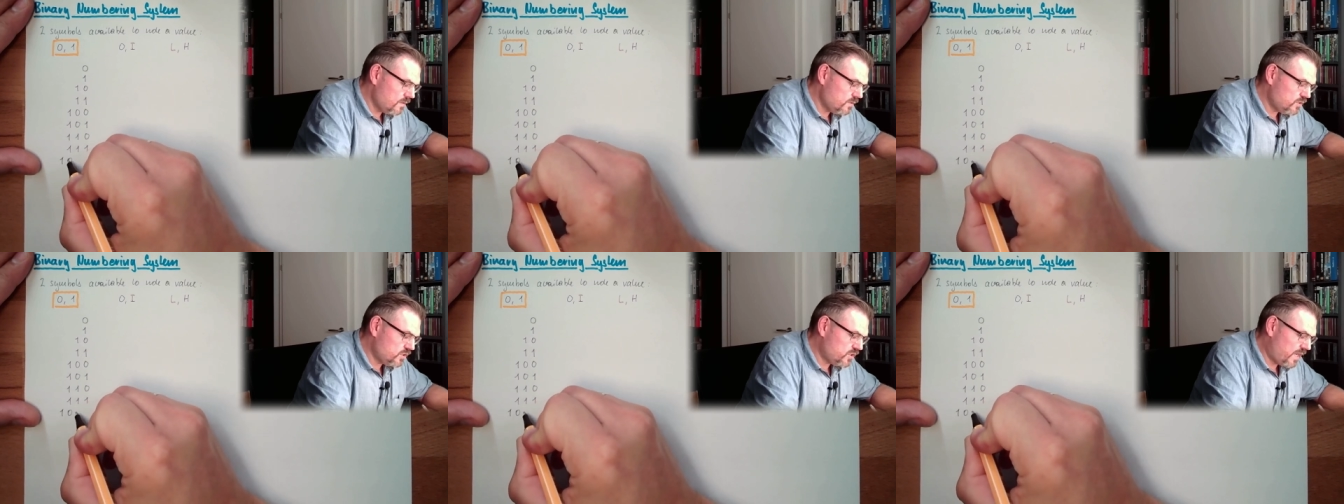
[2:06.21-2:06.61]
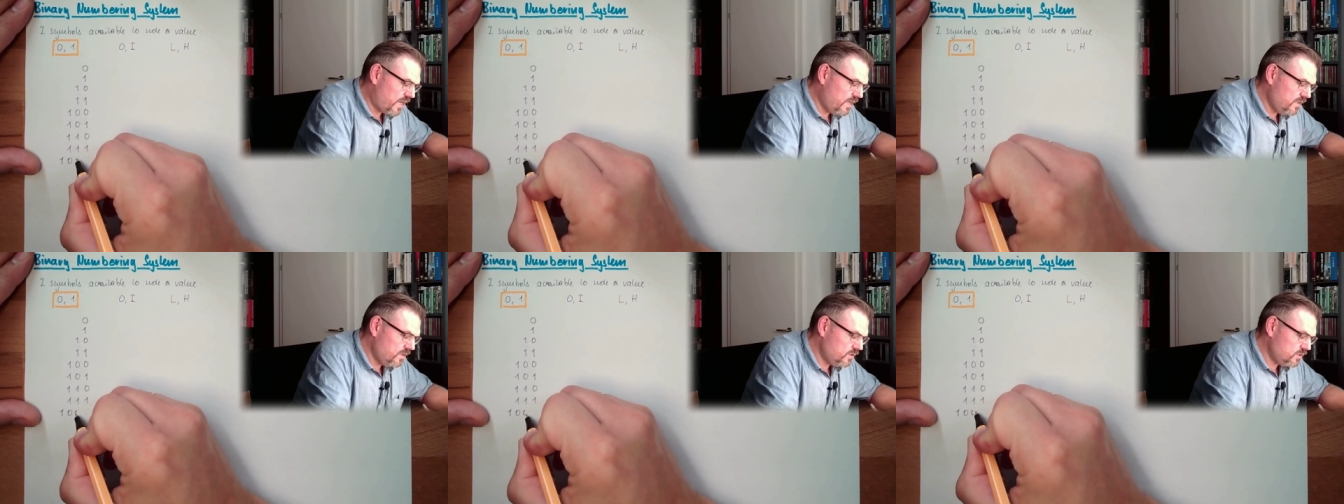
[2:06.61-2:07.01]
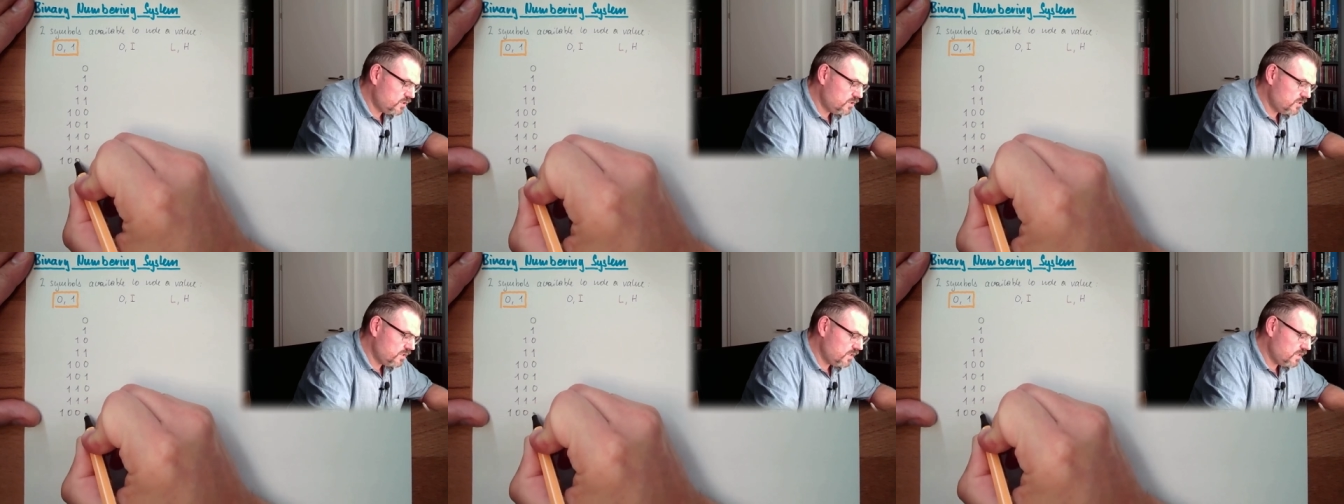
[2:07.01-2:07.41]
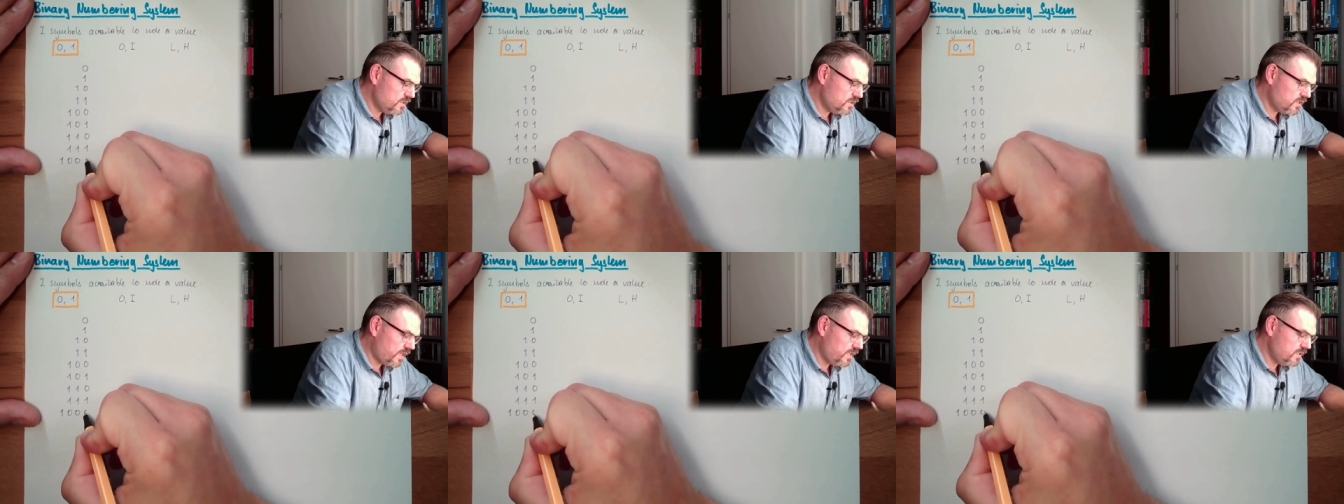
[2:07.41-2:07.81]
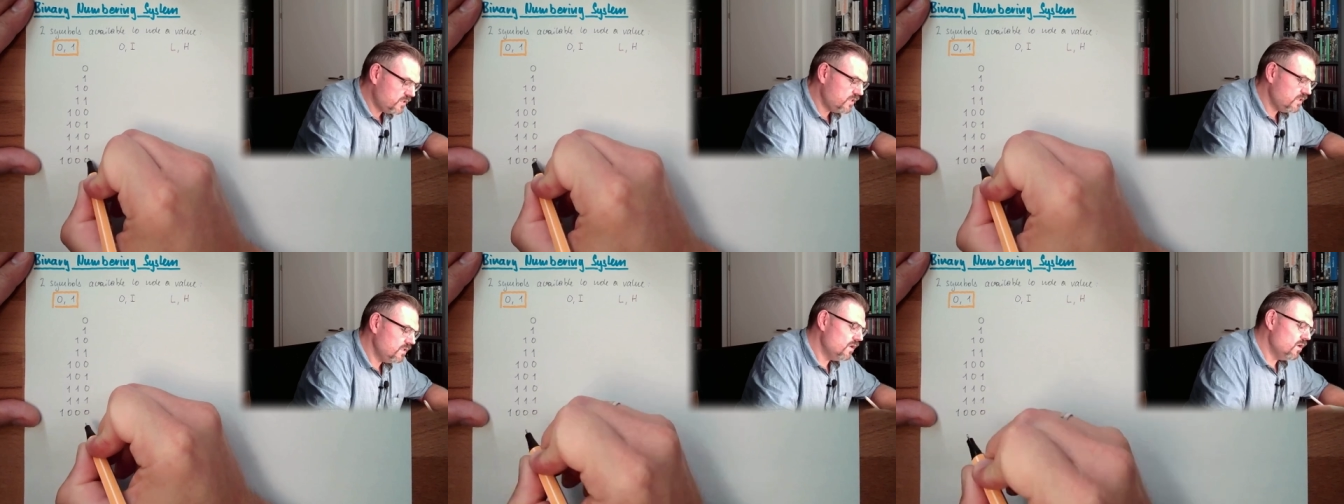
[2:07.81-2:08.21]
change,
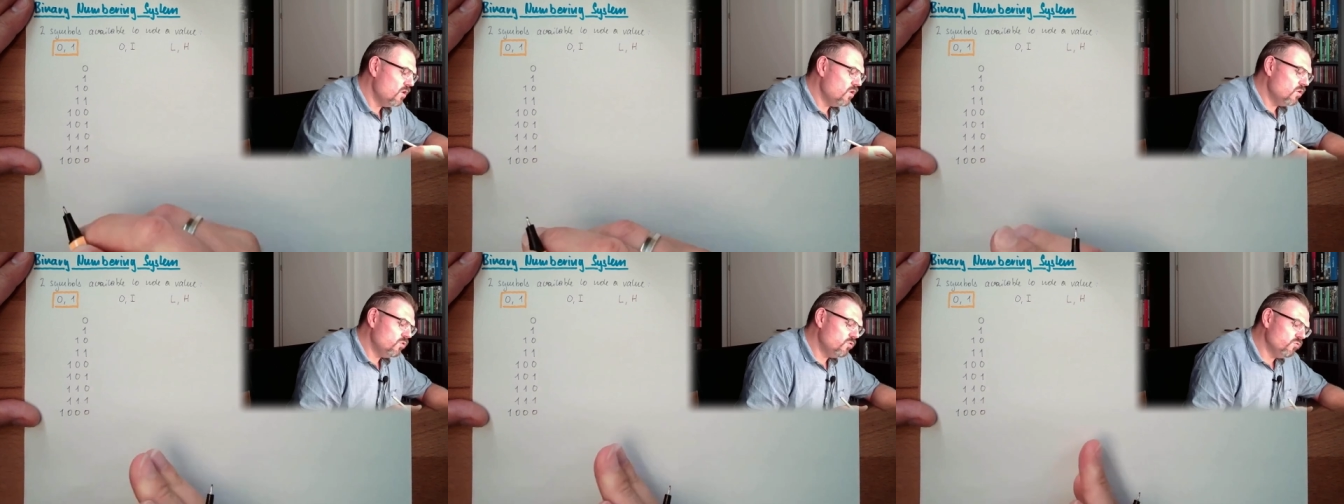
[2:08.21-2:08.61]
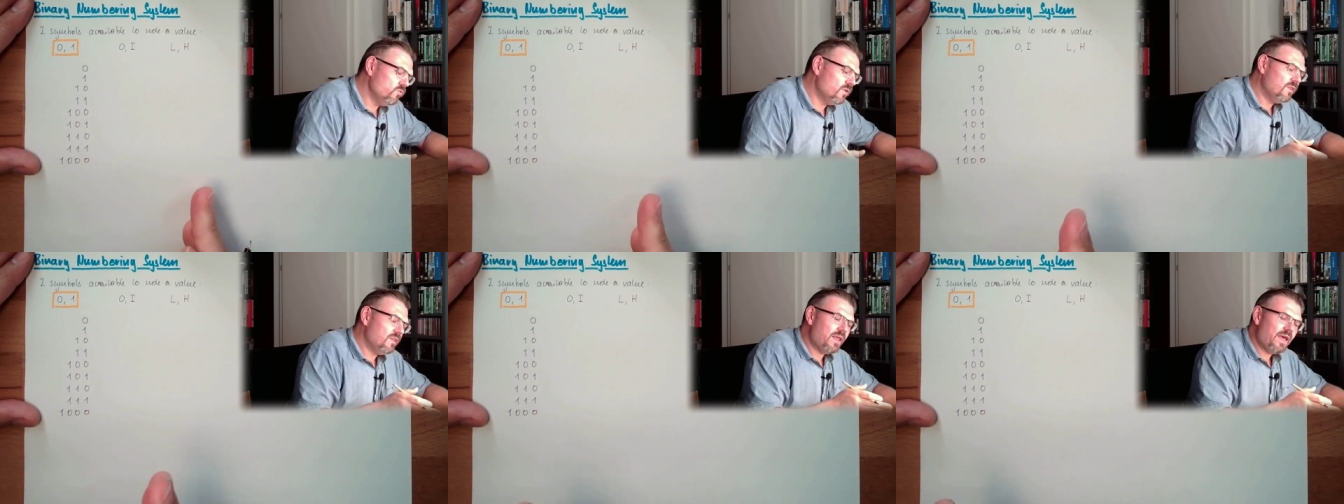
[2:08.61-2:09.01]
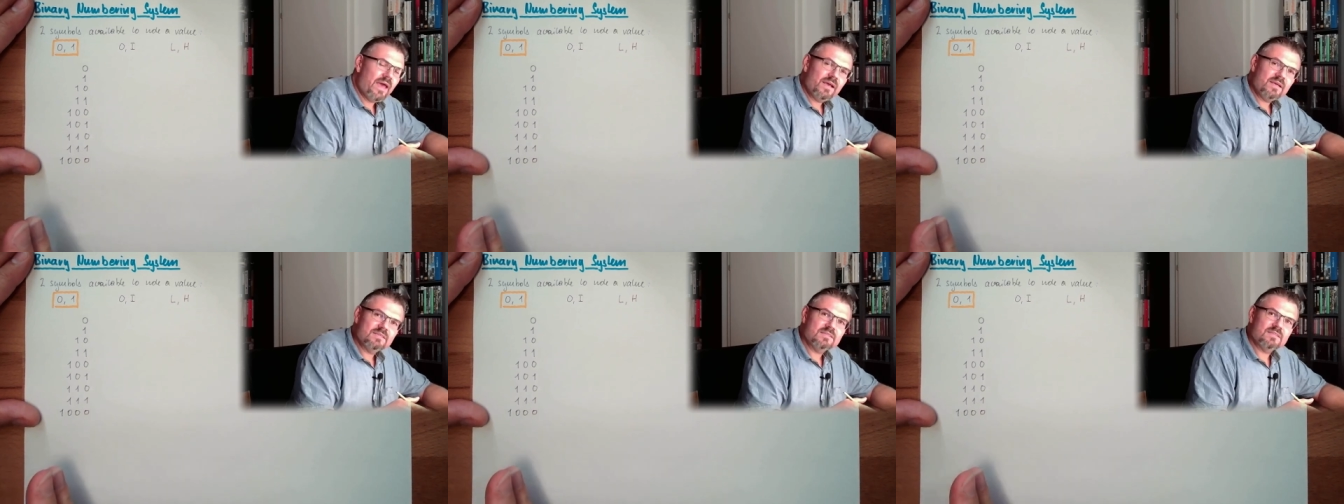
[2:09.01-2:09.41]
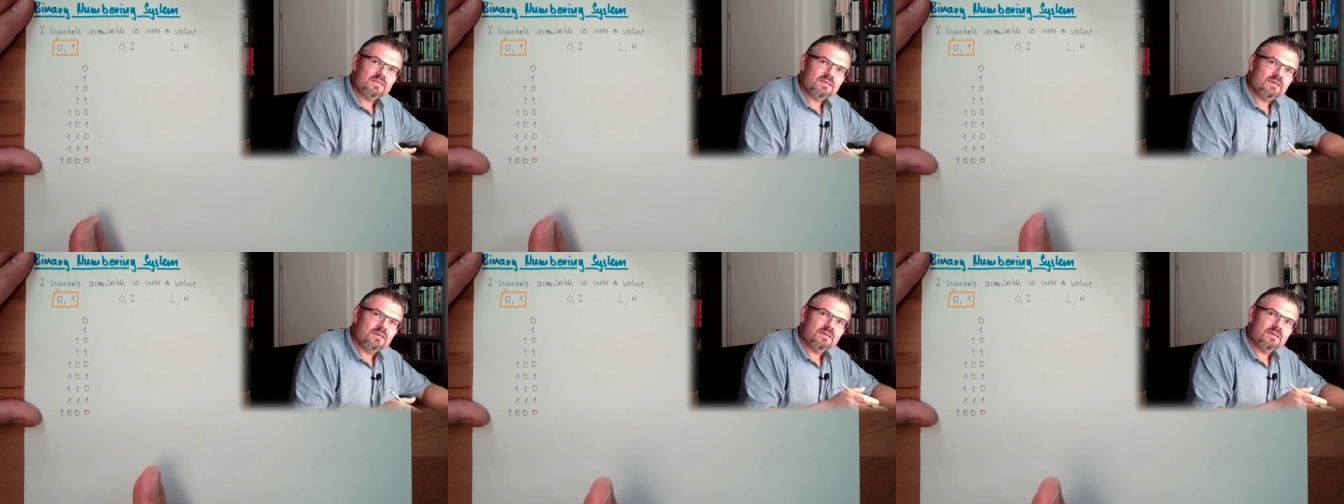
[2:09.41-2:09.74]
changing to the next